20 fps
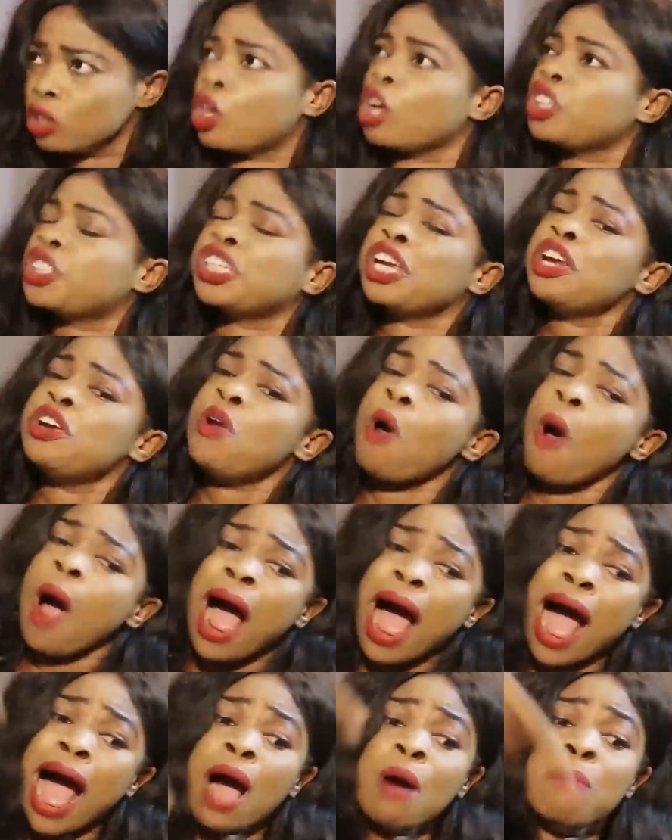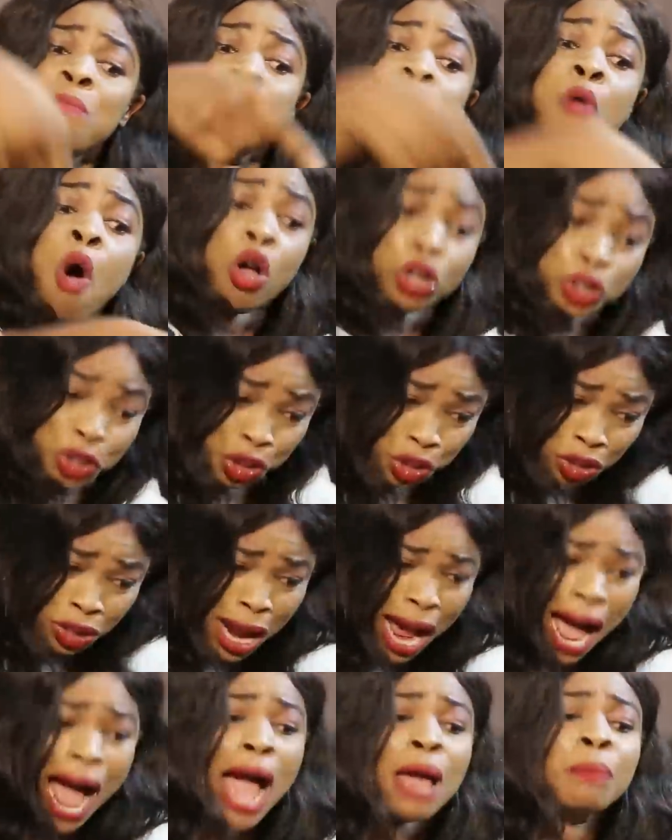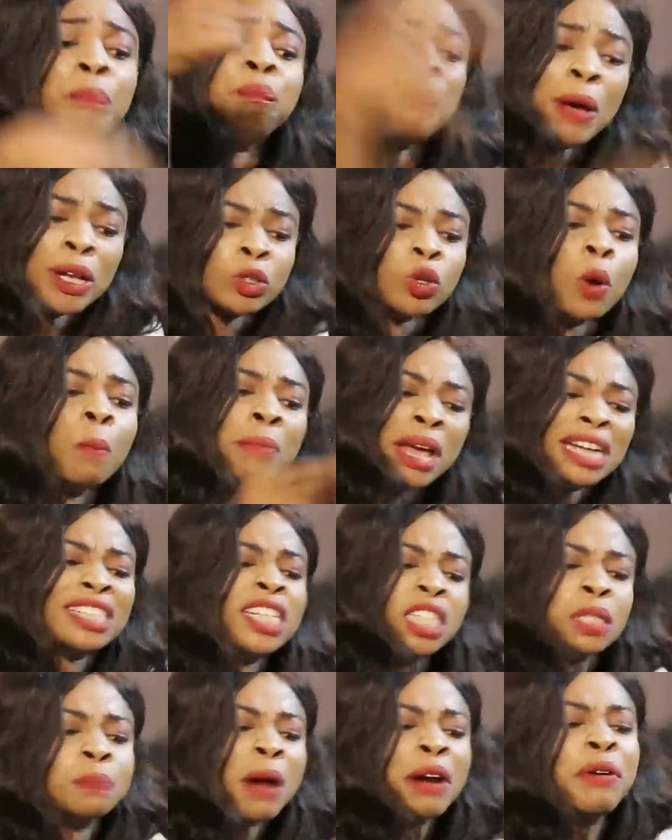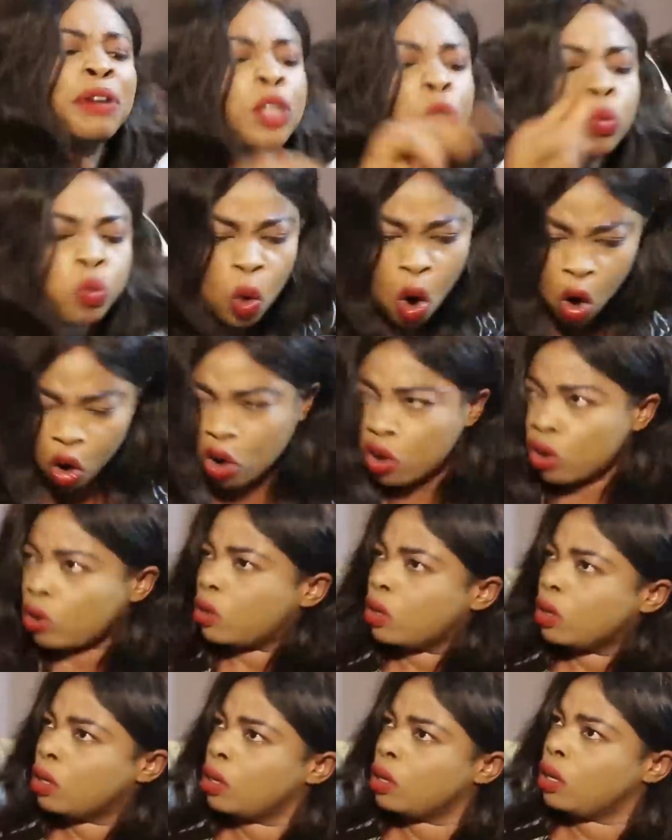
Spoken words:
Does she know how much I pay to make this marriage work?